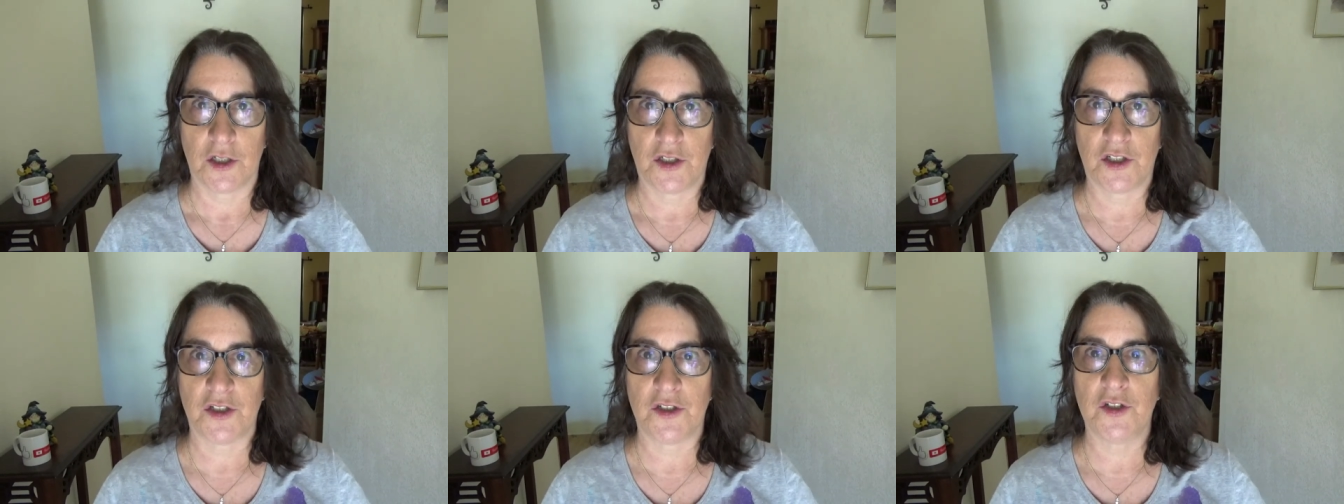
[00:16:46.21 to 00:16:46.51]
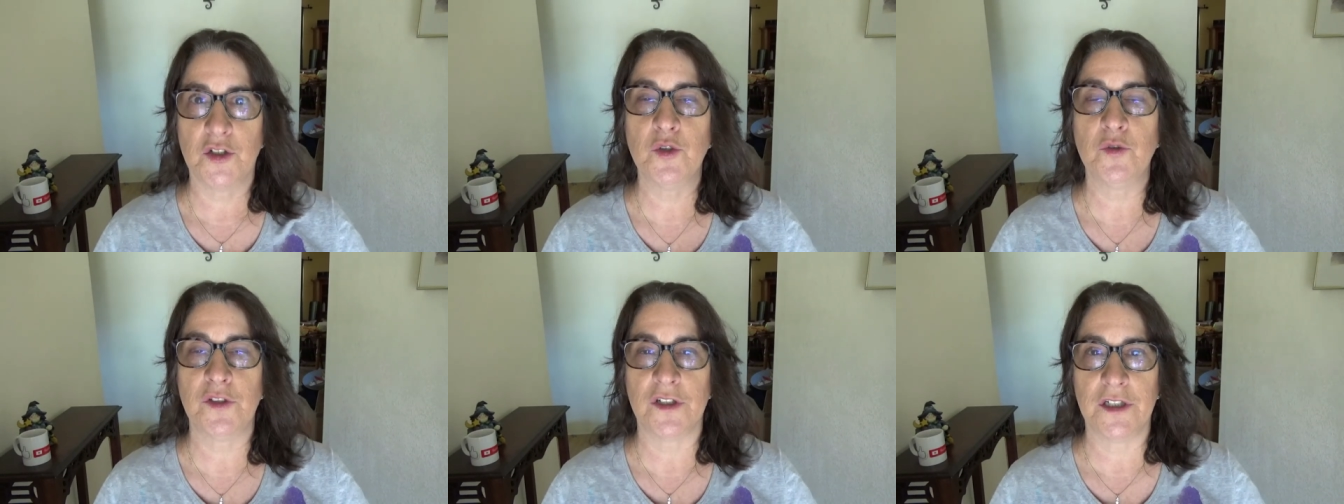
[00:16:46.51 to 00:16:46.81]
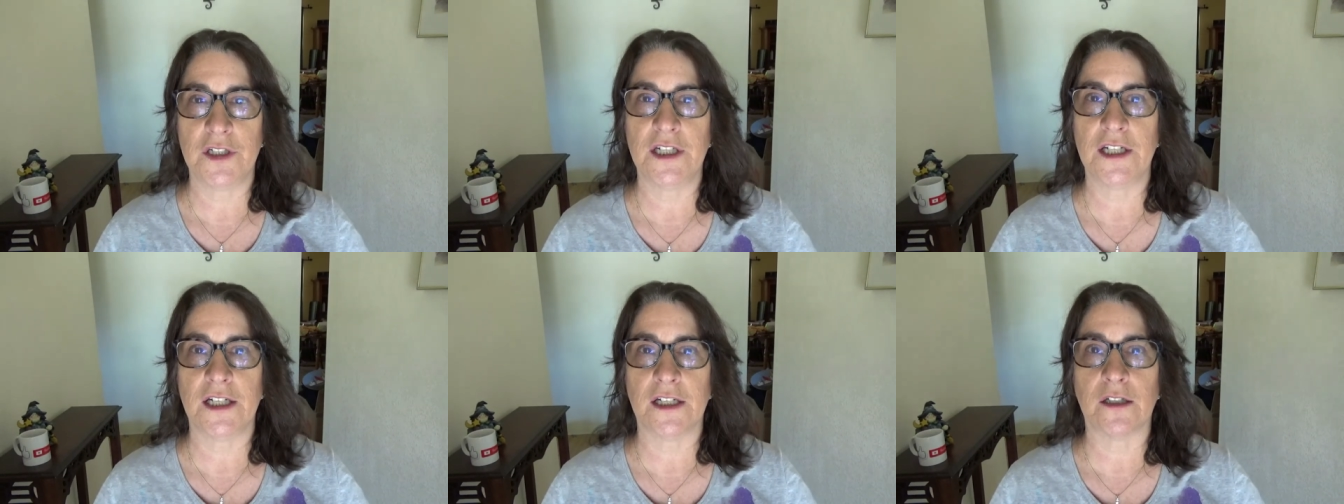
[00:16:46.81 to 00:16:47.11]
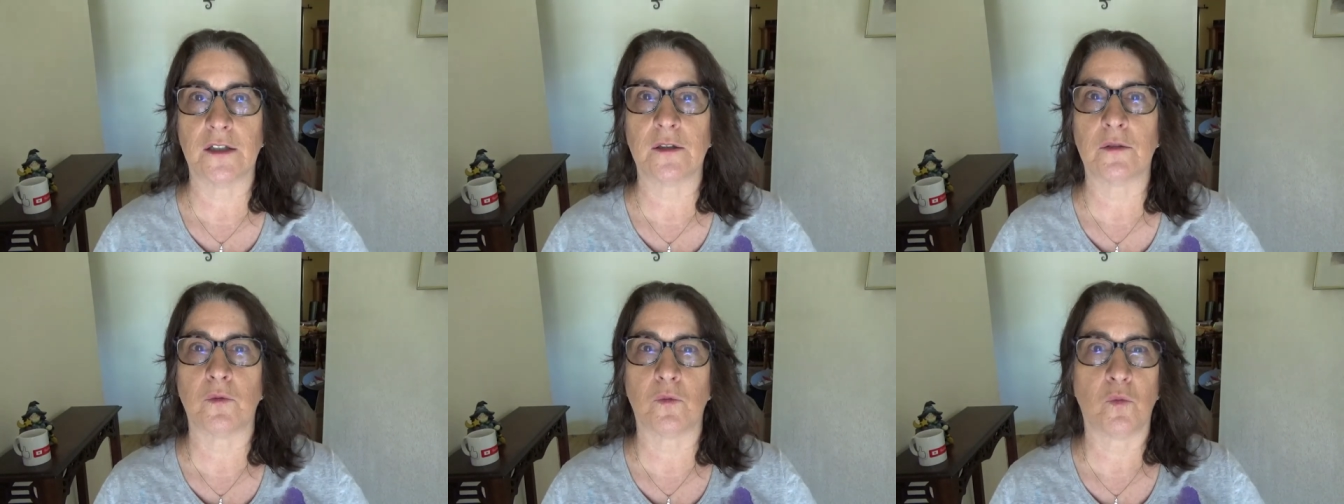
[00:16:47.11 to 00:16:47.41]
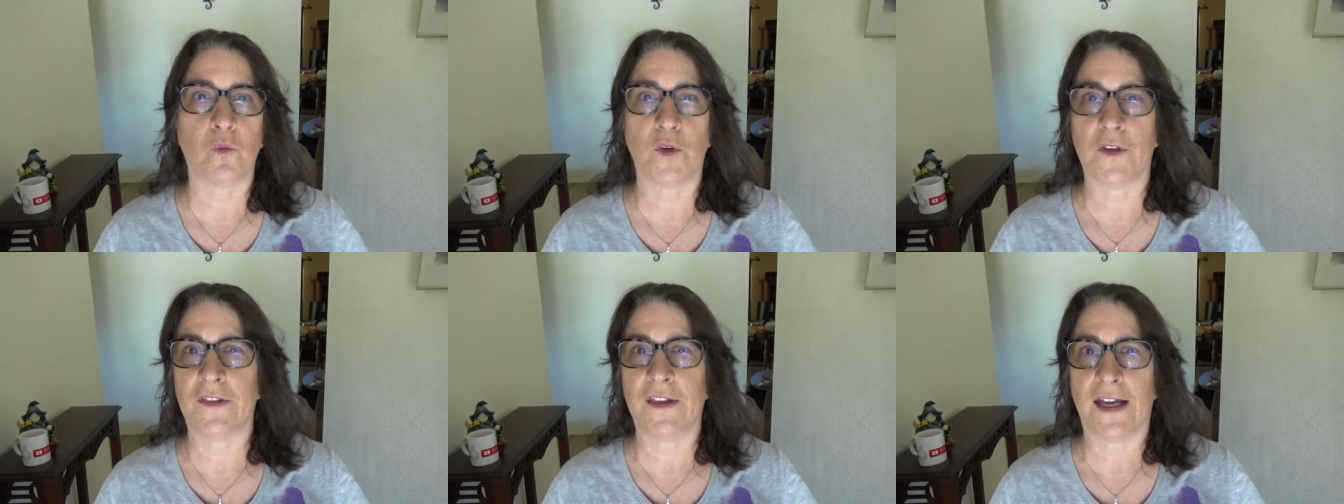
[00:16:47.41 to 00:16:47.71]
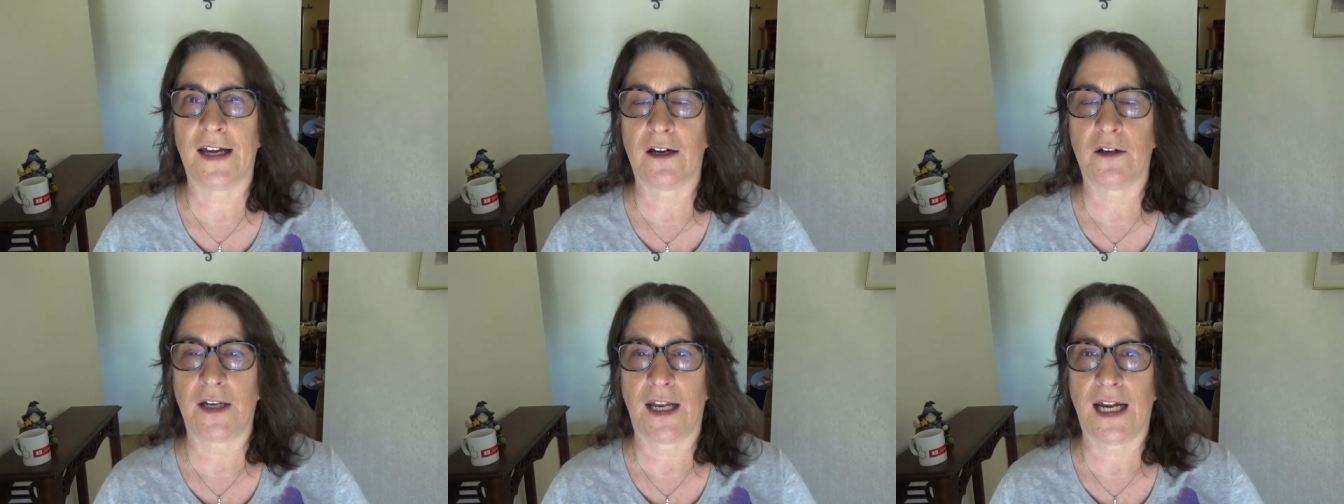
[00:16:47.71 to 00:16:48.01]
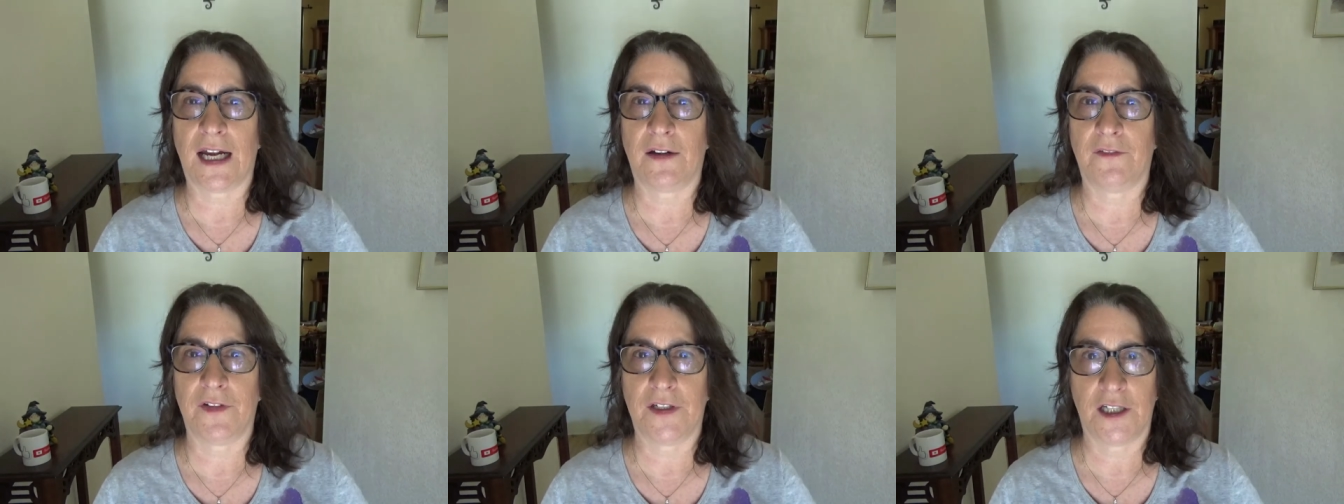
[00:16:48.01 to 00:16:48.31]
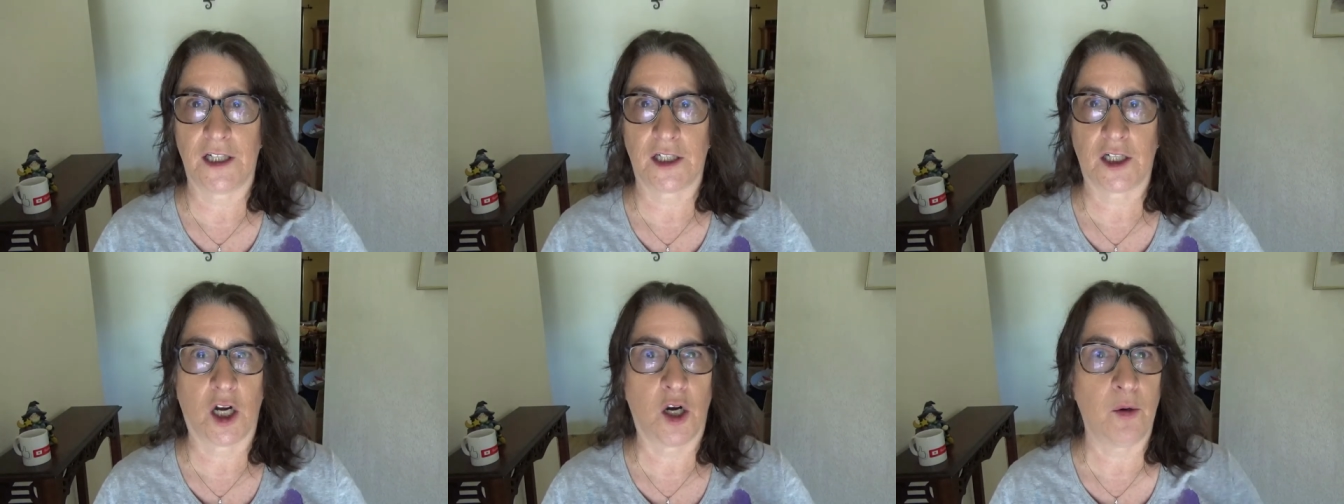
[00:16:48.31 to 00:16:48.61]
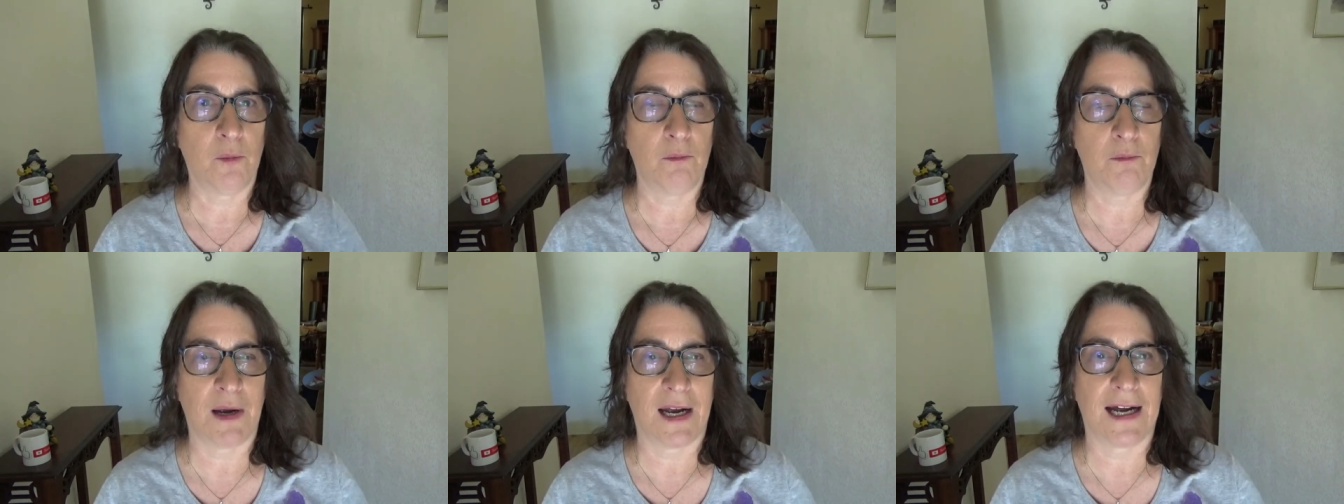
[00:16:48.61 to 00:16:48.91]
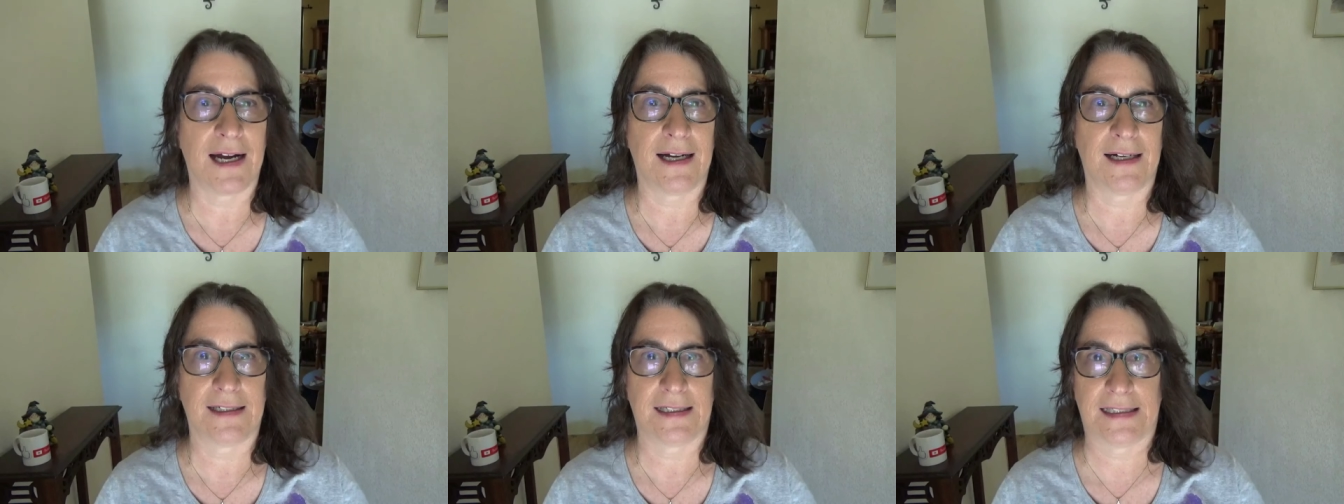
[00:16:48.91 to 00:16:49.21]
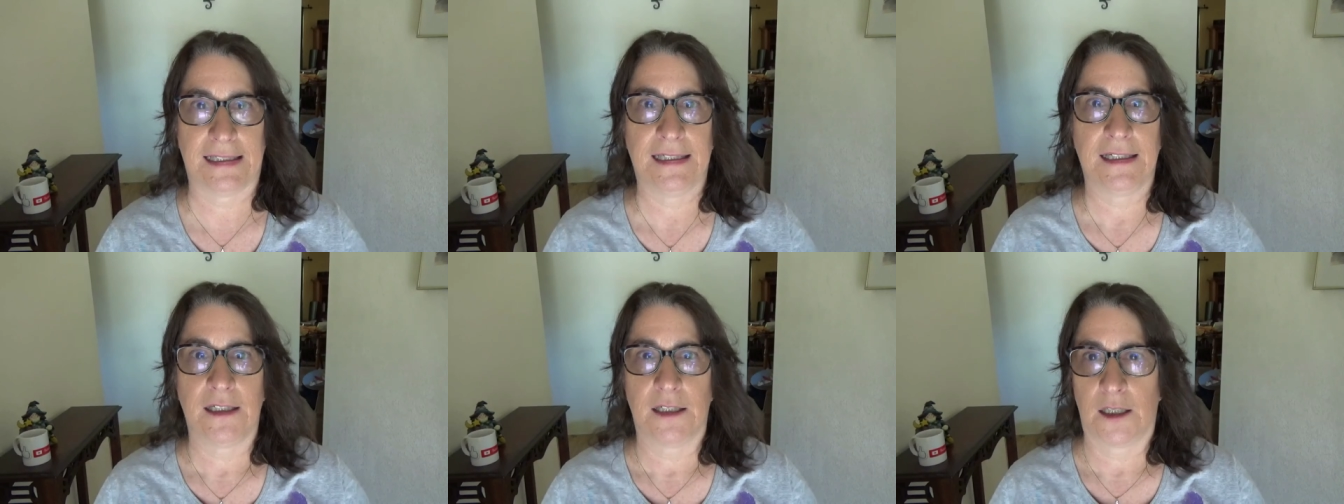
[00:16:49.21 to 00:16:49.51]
to do the deal without having it come back